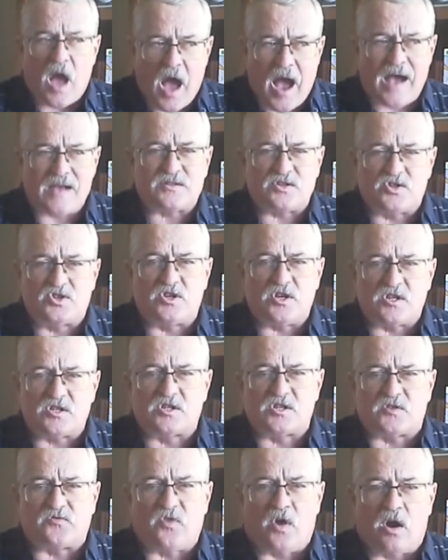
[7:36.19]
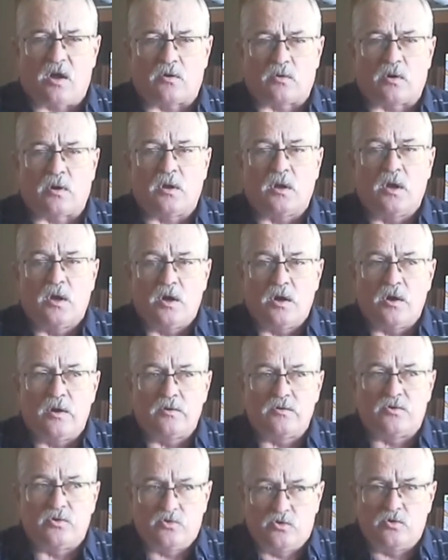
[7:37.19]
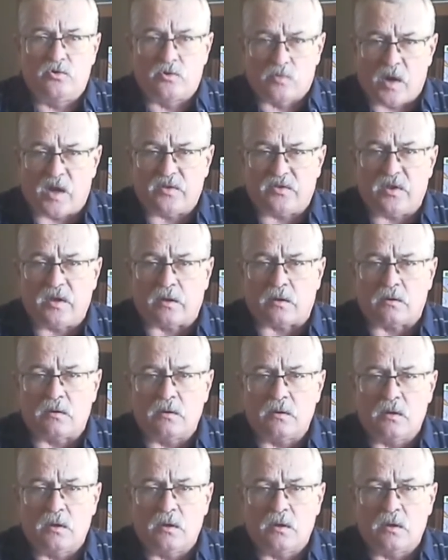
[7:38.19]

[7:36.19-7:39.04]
as a Jesus follower to do the right thing,